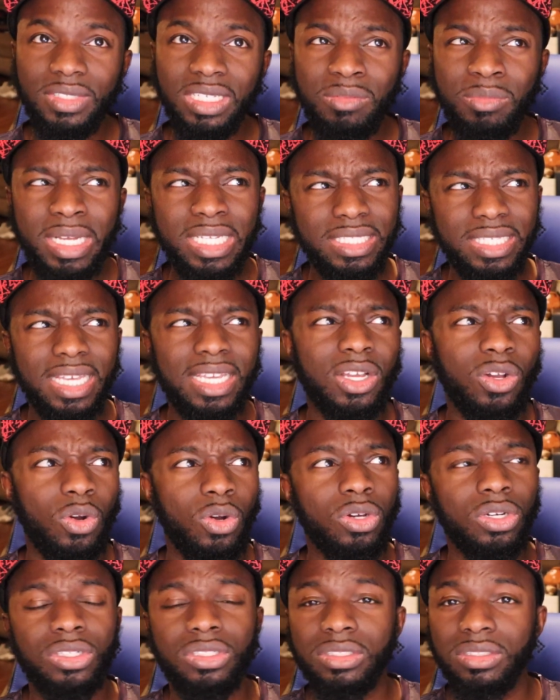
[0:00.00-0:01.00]
My second
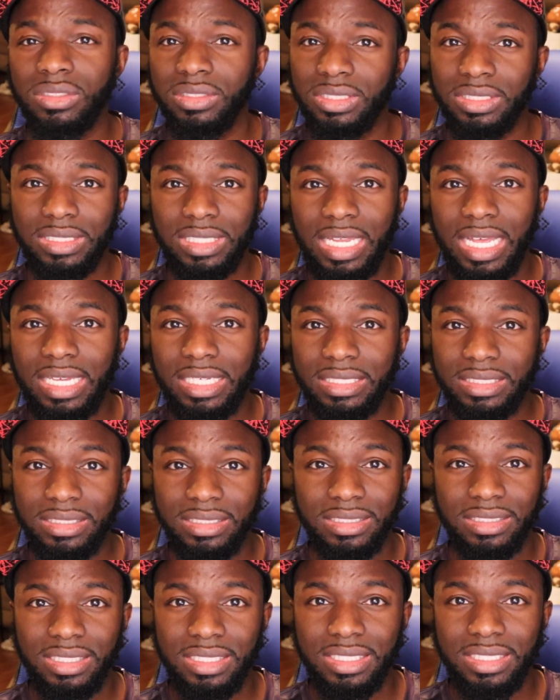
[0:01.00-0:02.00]
order is like,
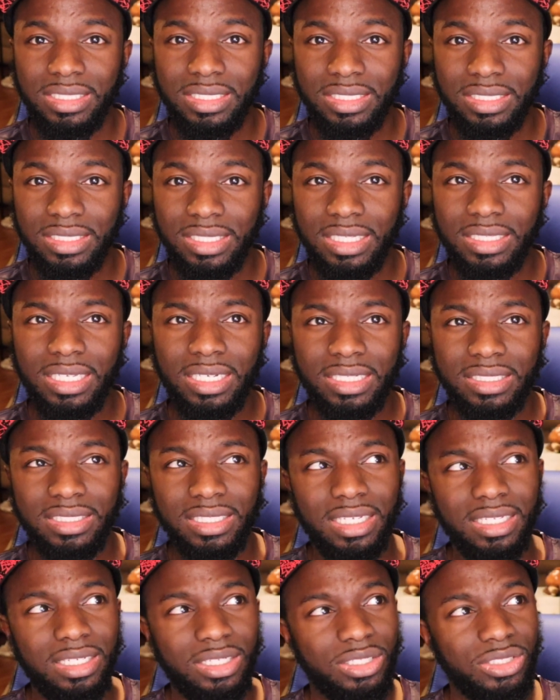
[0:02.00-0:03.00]
I think they
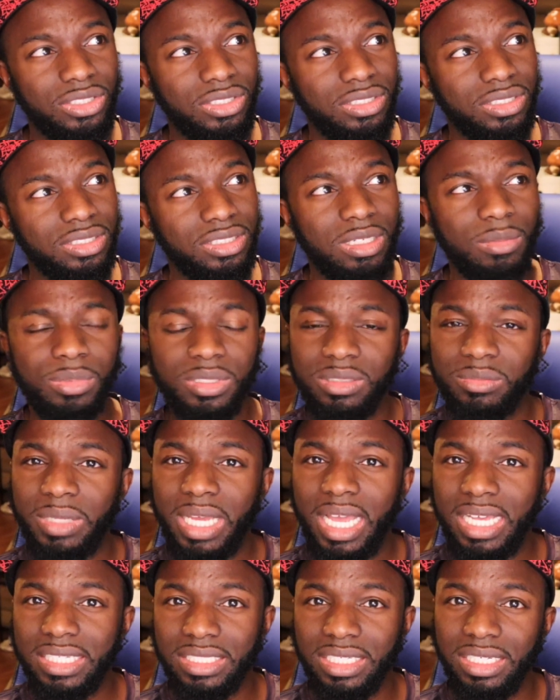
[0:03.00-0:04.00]
said they're shipping them
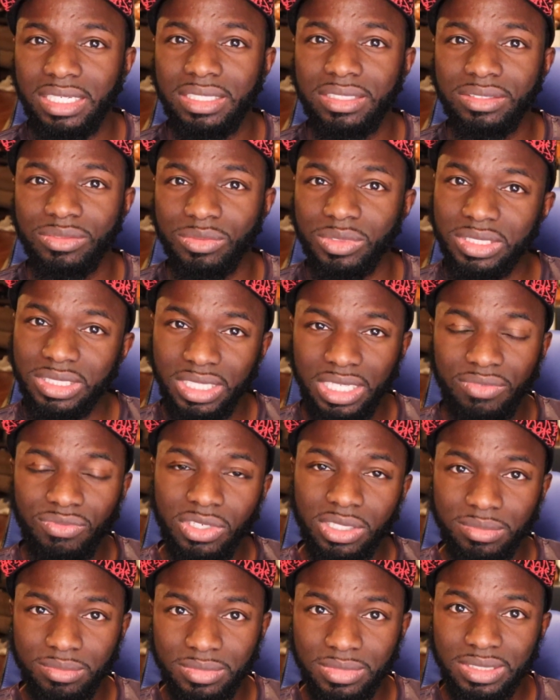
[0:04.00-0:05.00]
as they received
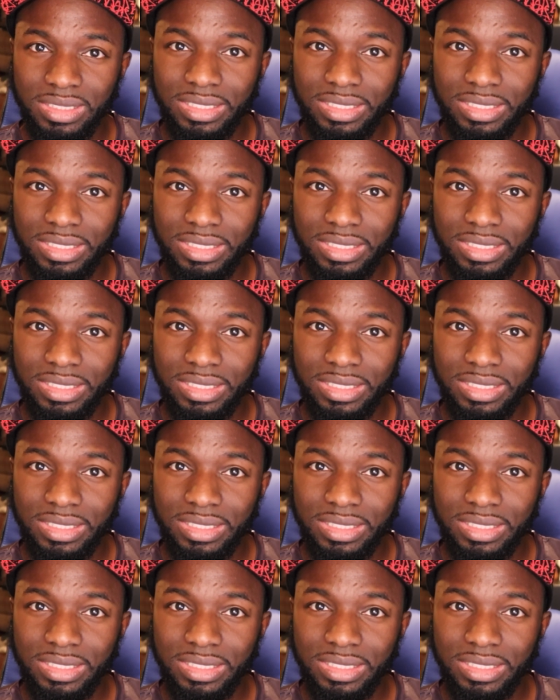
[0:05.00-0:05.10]
them.